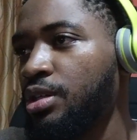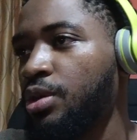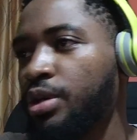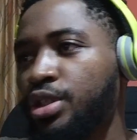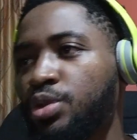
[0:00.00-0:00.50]

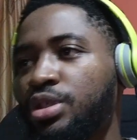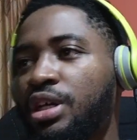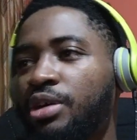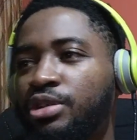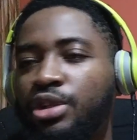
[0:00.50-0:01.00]
Okay, so it's
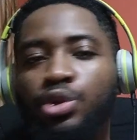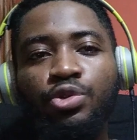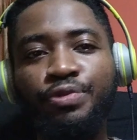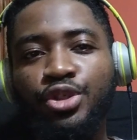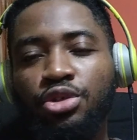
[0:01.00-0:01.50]
Kao
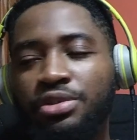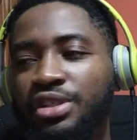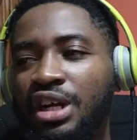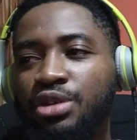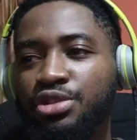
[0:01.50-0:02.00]
Denero
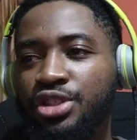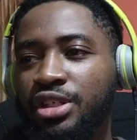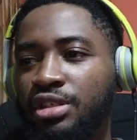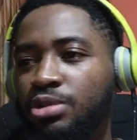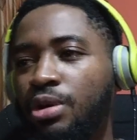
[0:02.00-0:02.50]
featuring R
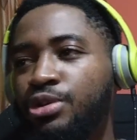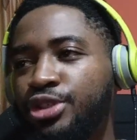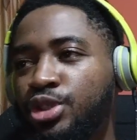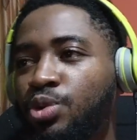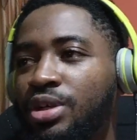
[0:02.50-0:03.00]
J. So R
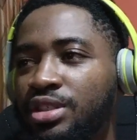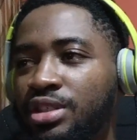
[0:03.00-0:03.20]
J is the one